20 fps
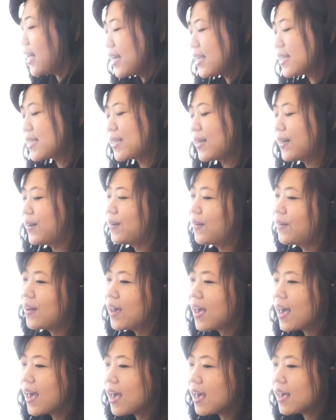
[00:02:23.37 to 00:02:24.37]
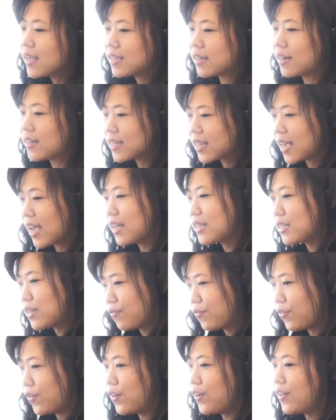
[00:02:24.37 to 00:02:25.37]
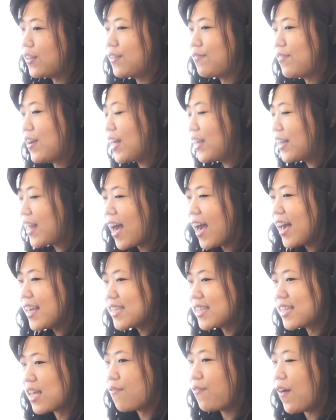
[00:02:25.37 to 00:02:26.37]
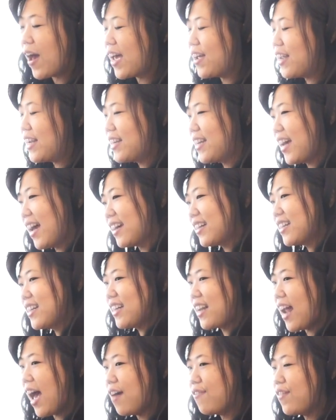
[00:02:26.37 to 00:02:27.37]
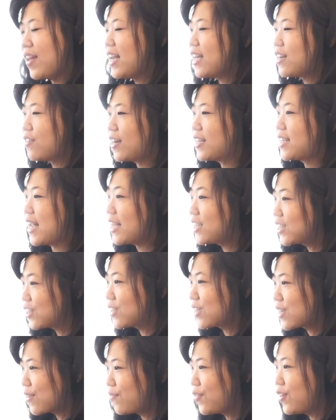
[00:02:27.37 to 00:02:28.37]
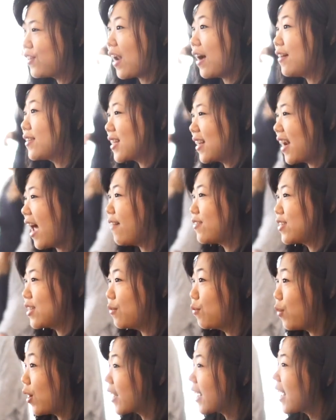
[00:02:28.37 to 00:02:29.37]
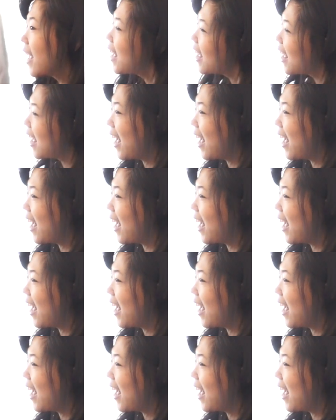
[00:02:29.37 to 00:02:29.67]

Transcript: So I started getting into food and realized if I could have any credentials in food, I was going to have to work in it.